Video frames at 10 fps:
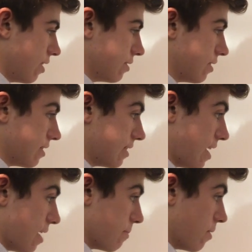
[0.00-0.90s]
is the
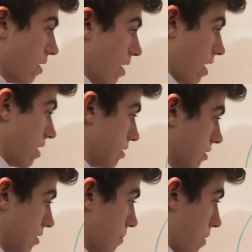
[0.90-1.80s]
same
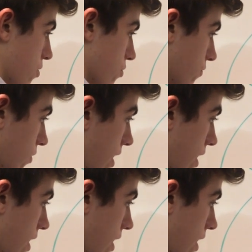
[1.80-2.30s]
as the measure of